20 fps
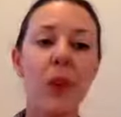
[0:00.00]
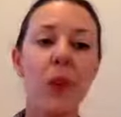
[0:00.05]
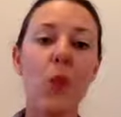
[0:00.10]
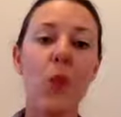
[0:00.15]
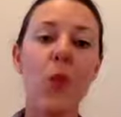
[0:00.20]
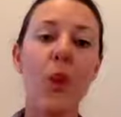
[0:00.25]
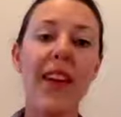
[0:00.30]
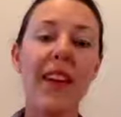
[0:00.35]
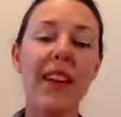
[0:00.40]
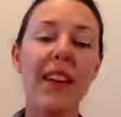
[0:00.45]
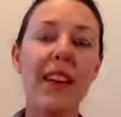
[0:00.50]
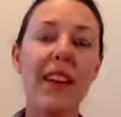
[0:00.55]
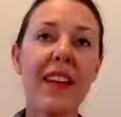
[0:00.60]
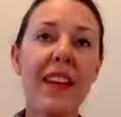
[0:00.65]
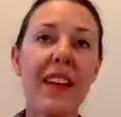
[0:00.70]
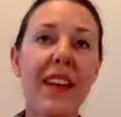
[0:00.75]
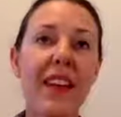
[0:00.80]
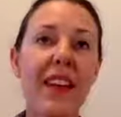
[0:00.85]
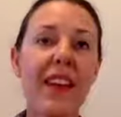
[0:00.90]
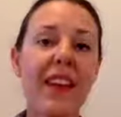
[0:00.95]
when
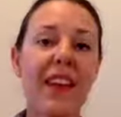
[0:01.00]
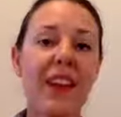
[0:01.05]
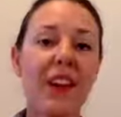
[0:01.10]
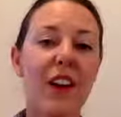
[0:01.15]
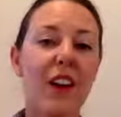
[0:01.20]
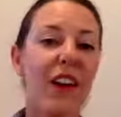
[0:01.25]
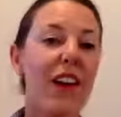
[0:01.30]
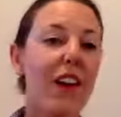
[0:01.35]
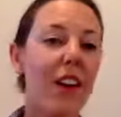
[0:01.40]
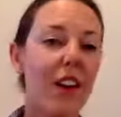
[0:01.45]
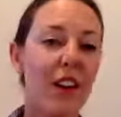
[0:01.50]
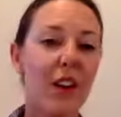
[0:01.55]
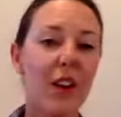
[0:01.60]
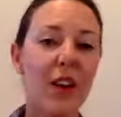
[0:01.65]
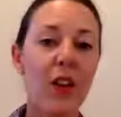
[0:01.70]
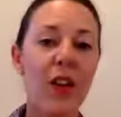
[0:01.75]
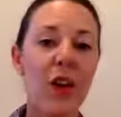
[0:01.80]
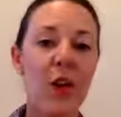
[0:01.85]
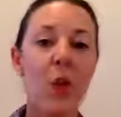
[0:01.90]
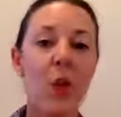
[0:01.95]
they're
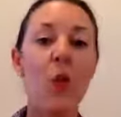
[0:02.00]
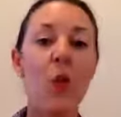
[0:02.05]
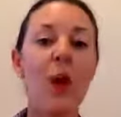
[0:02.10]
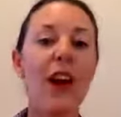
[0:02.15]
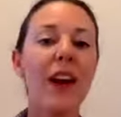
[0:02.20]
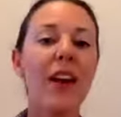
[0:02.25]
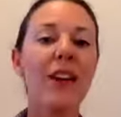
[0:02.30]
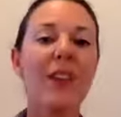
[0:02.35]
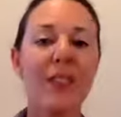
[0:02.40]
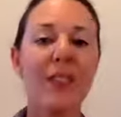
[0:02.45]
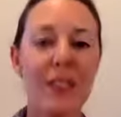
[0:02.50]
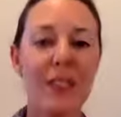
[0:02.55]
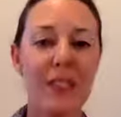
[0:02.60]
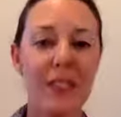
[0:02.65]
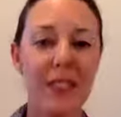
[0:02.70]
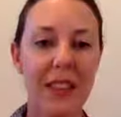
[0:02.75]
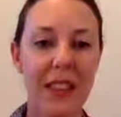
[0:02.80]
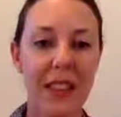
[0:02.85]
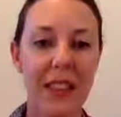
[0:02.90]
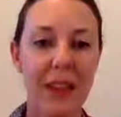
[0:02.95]
ill, where to
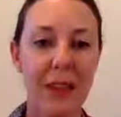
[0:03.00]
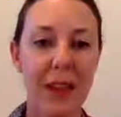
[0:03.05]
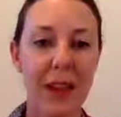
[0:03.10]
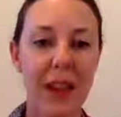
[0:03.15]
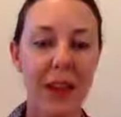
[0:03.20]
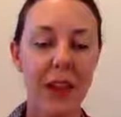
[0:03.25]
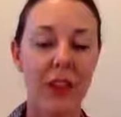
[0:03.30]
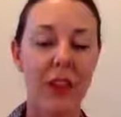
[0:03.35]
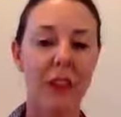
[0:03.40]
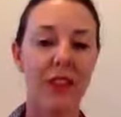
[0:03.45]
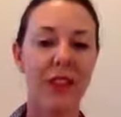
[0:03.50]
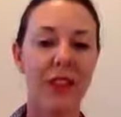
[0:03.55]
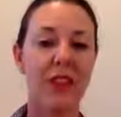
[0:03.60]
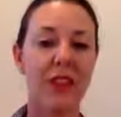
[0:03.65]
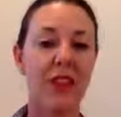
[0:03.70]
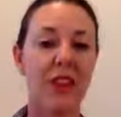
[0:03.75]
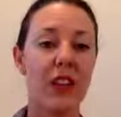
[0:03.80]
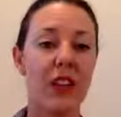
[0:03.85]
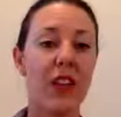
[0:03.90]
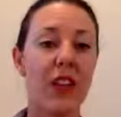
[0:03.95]
seek medical
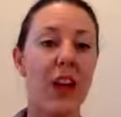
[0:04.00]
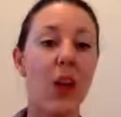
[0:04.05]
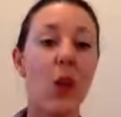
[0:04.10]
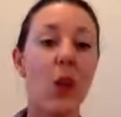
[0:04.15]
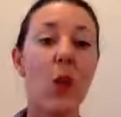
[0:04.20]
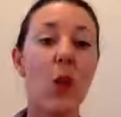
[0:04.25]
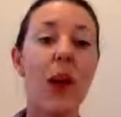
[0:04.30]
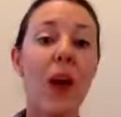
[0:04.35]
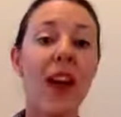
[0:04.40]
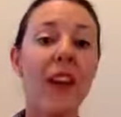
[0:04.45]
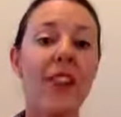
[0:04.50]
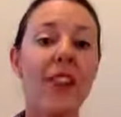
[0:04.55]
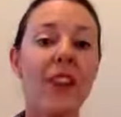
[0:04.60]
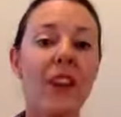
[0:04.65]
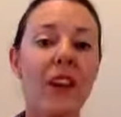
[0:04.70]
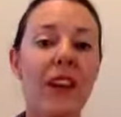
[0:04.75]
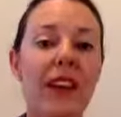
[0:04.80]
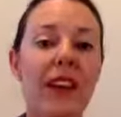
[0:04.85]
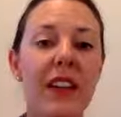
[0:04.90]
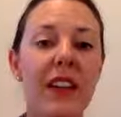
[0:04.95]
attention, when
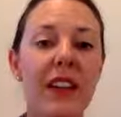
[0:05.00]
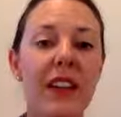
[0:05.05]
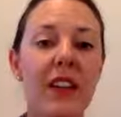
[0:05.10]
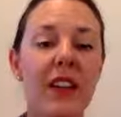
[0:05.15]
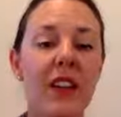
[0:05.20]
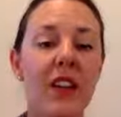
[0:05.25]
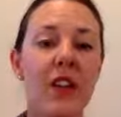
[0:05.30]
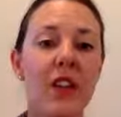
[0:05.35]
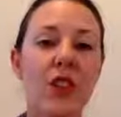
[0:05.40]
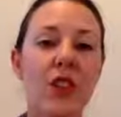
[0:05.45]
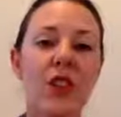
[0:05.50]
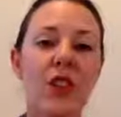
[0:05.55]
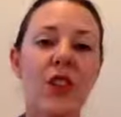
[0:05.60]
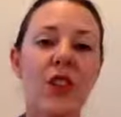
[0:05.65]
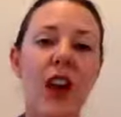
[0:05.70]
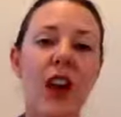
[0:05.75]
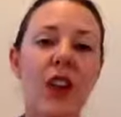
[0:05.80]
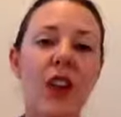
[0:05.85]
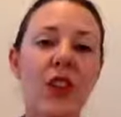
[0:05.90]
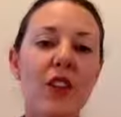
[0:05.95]
they're ill, to
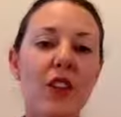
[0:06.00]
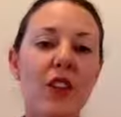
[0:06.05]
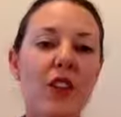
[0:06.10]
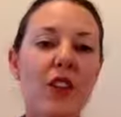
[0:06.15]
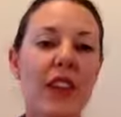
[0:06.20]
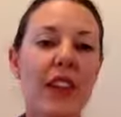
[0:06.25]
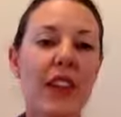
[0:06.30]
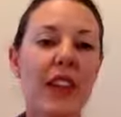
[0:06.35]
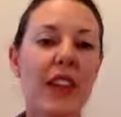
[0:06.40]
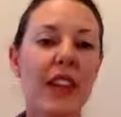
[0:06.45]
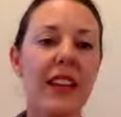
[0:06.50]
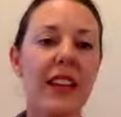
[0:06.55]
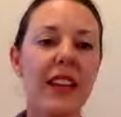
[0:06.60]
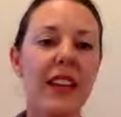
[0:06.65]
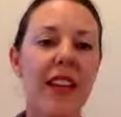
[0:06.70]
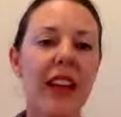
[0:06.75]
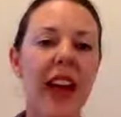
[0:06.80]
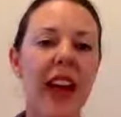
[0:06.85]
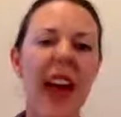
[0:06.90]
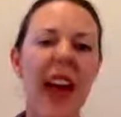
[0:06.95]
understand
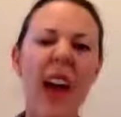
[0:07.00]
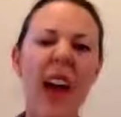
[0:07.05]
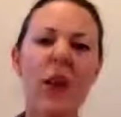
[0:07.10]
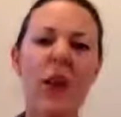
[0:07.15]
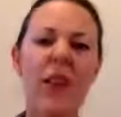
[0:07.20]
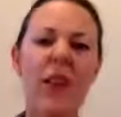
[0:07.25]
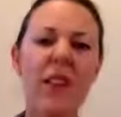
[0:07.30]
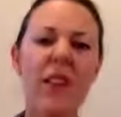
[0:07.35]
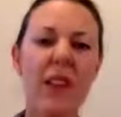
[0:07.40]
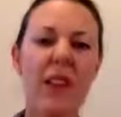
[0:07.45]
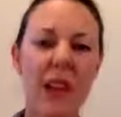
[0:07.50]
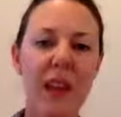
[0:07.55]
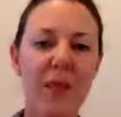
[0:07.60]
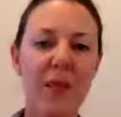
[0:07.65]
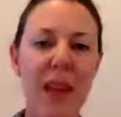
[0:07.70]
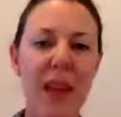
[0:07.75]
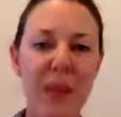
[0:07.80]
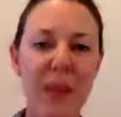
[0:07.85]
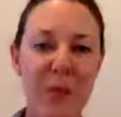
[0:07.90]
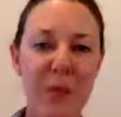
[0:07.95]
how ill they
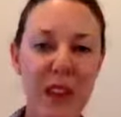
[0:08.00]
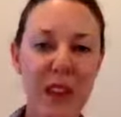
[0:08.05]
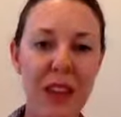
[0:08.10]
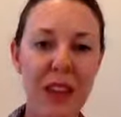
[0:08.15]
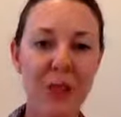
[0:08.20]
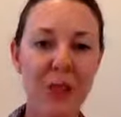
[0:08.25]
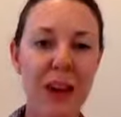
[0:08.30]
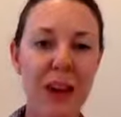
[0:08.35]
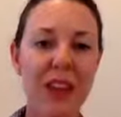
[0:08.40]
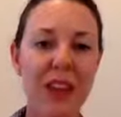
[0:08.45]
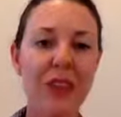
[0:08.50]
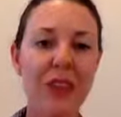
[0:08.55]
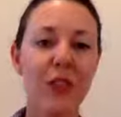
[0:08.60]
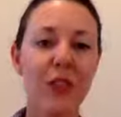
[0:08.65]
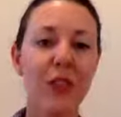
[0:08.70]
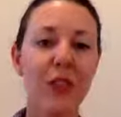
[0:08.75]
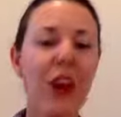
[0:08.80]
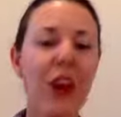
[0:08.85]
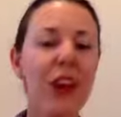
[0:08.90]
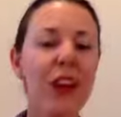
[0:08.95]
might be, right?
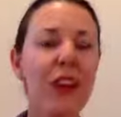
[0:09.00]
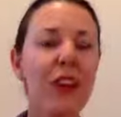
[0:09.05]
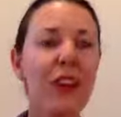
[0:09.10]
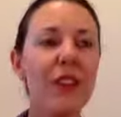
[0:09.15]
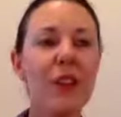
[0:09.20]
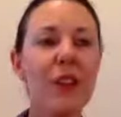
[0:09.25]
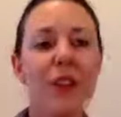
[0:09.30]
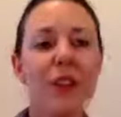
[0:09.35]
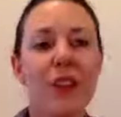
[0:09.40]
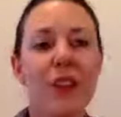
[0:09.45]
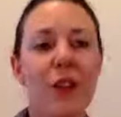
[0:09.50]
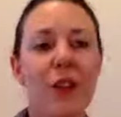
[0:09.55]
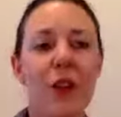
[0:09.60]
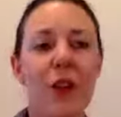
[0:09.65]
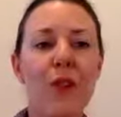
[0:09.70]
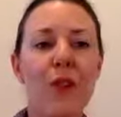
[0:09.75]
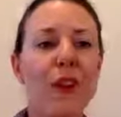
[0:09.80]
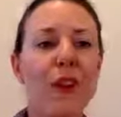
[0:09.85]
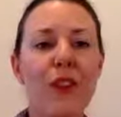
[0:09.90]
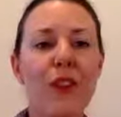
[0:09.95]
So I'll give a
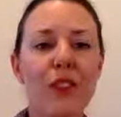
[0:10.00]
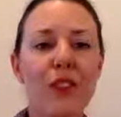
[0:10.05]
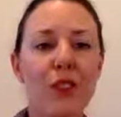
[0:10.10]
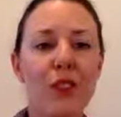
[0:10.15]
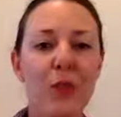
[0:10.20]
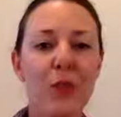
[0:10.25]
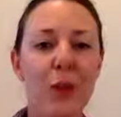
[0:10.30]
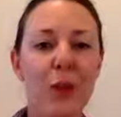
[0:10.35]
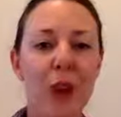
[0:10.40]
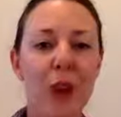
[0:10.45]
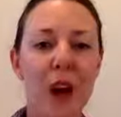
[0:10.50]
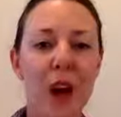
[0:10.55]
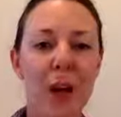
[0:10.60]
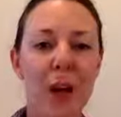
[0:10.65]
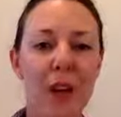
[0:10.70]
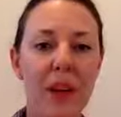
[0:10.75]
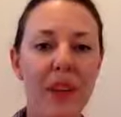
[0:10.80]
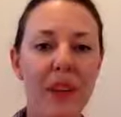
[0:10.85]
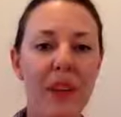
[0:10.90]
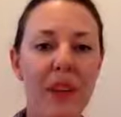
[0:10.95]
very super
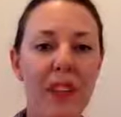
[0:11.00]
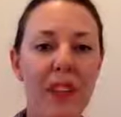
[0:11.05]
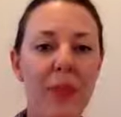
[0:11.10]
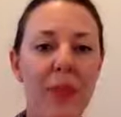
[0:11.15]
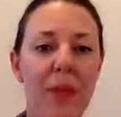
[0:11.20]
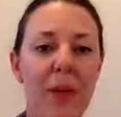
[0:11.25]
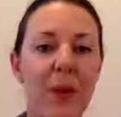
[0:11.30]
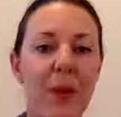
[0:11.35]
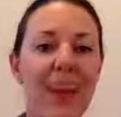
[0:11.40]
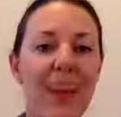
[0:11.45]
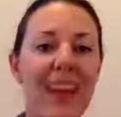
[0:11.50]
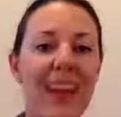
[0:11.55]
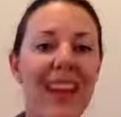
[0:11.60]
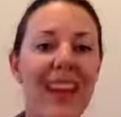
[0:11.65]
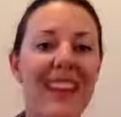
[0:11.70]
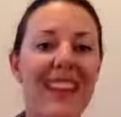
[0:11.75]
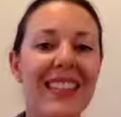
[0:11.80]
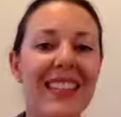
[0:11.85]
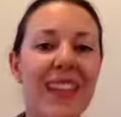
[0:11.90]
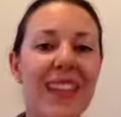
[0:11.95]
common example
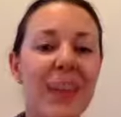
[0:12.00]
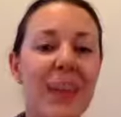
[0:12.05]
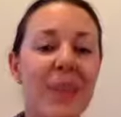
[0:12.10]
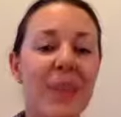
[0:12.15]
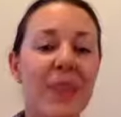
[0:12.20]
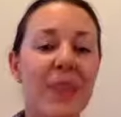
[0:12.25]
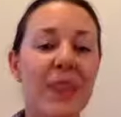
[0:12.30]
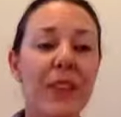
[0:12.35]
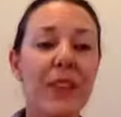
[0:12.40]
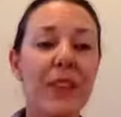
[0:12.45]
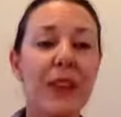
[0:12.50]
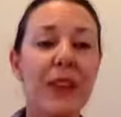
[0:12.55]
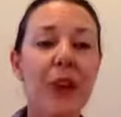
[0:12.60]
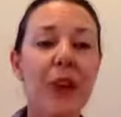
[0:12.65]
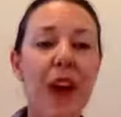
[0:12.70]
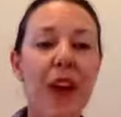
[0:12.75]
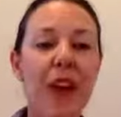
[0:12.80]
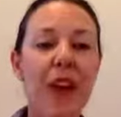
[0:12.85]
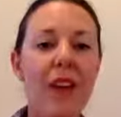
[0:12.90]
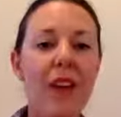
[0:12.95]
is if you
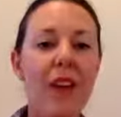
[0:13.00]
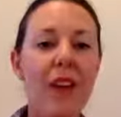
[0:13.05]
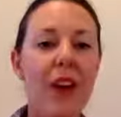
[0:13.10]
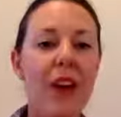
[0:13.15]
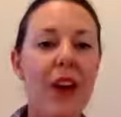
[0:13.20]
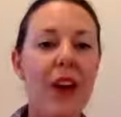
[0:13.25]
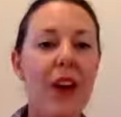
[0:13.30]
have a